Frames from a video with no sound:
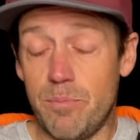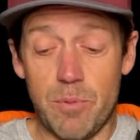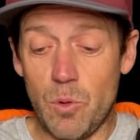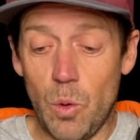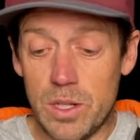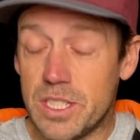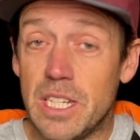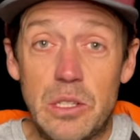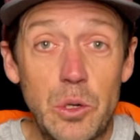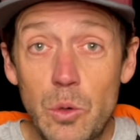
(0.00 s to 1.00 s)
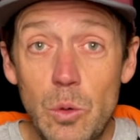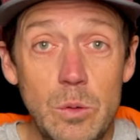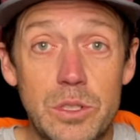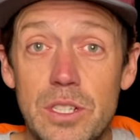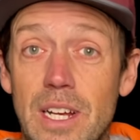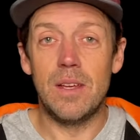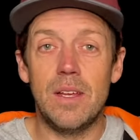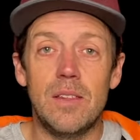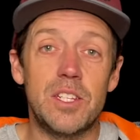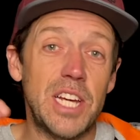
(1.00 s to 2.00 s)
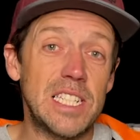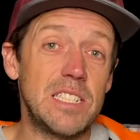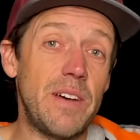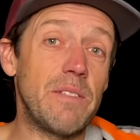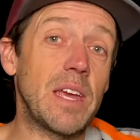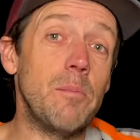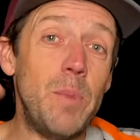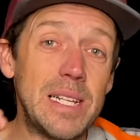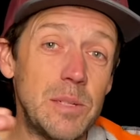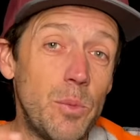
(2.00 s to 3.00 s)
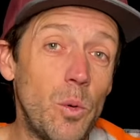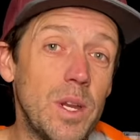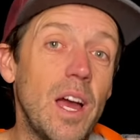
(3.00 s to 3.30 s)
quality tools, the chance of having a better board